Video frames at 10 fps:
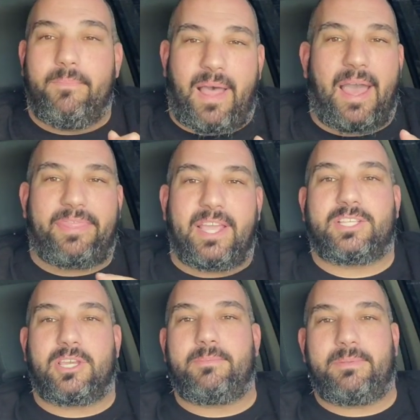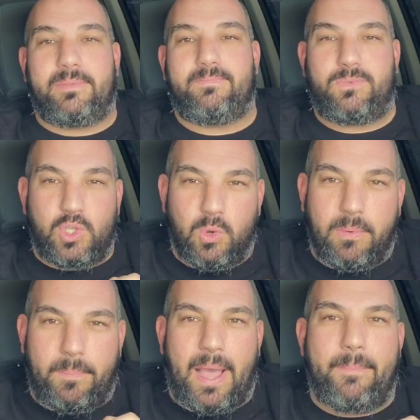I think it's going to be
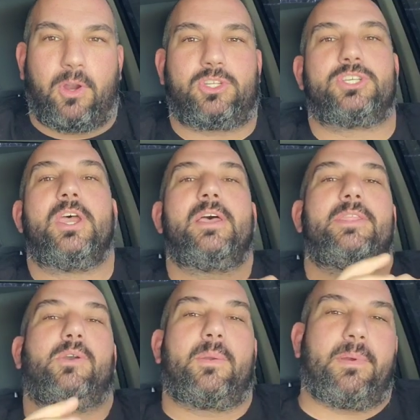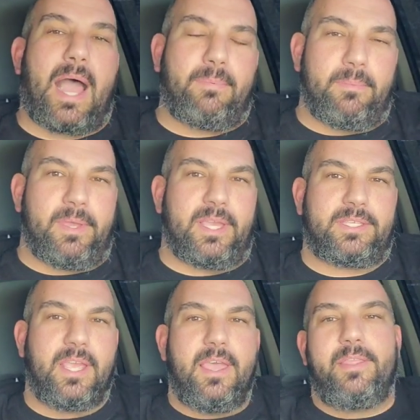doable by March. The only problem
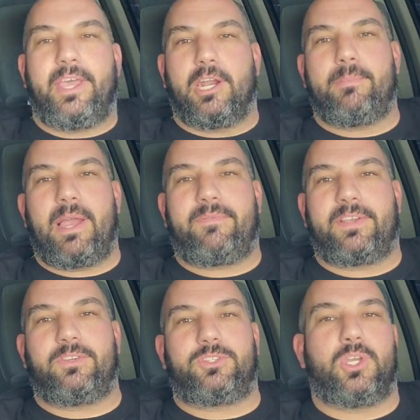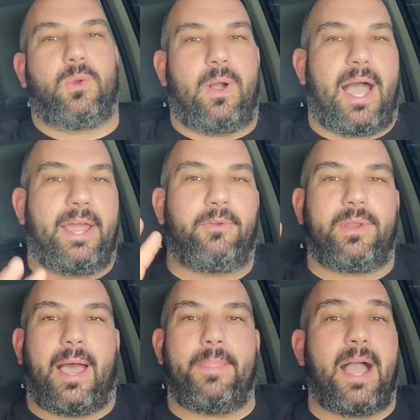is the Edelbrock Victor 2.
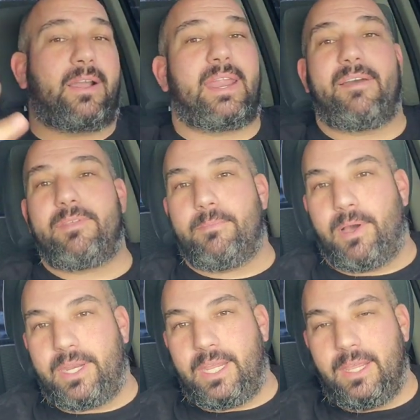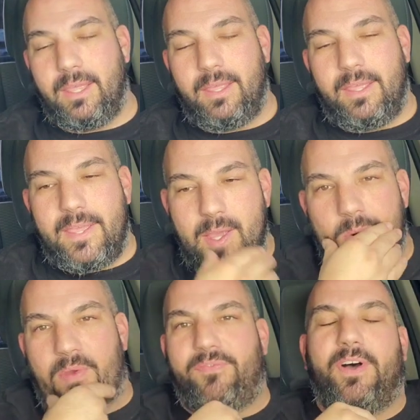I'm not going to have the money
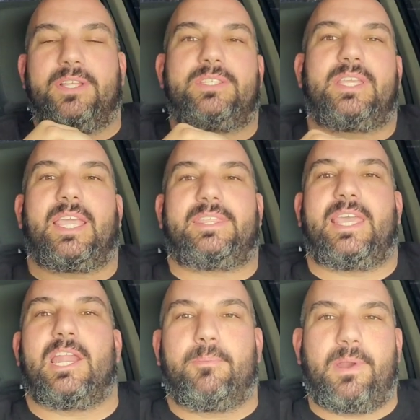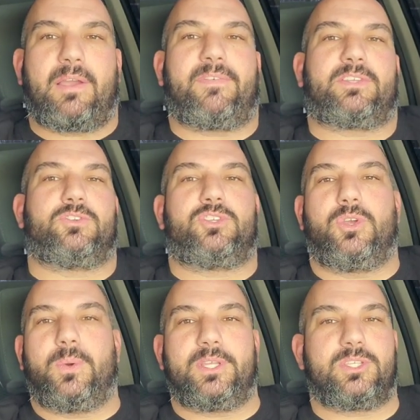or the funds to get the Edelbrock Victor
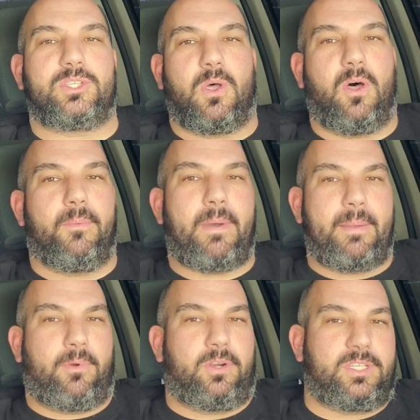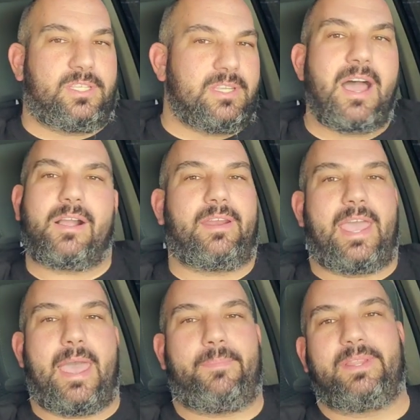2 and installed by March. It's not going to
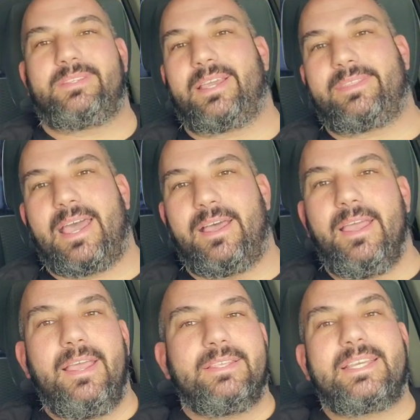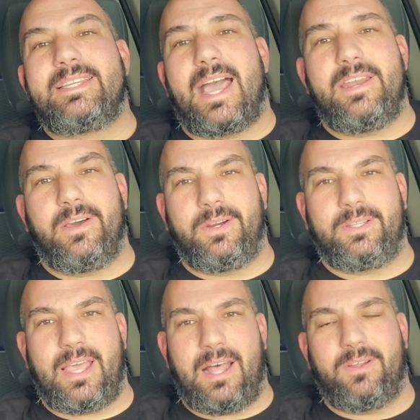happen. It's like $900,
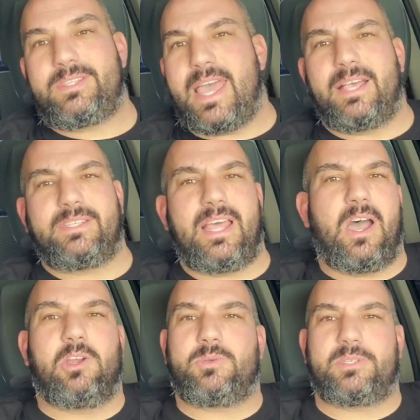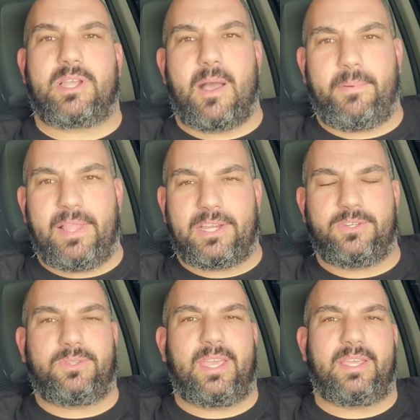$1,000 with a couple
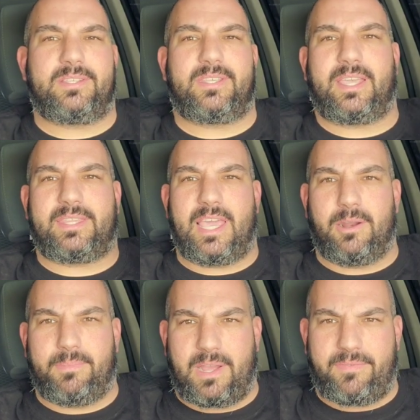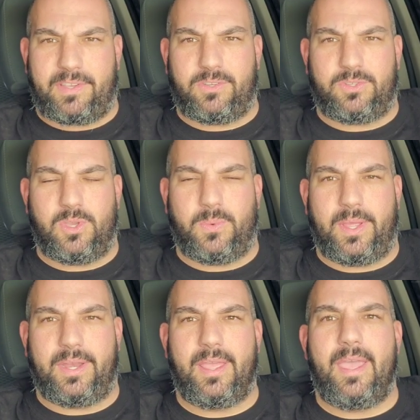extra things to get the Edelbrock Victor 2
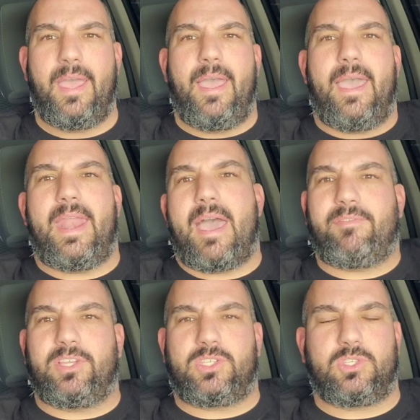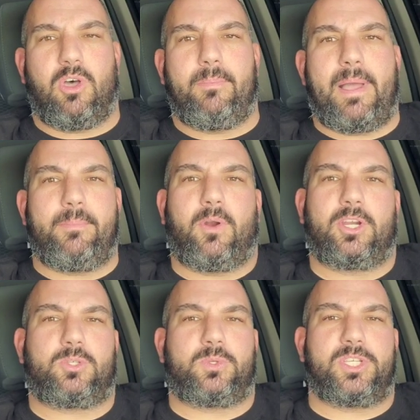in and have it installed by
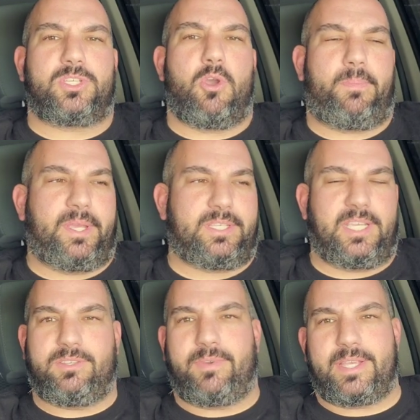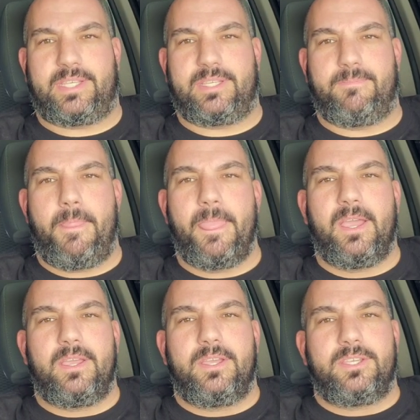March, which is opening season, race season.
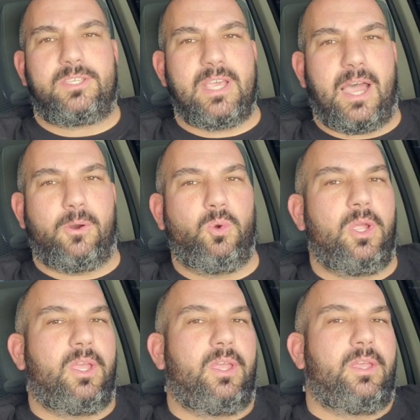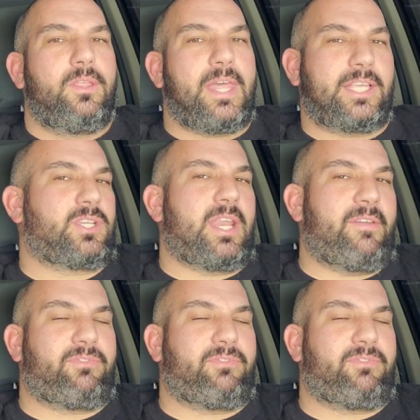So that's going to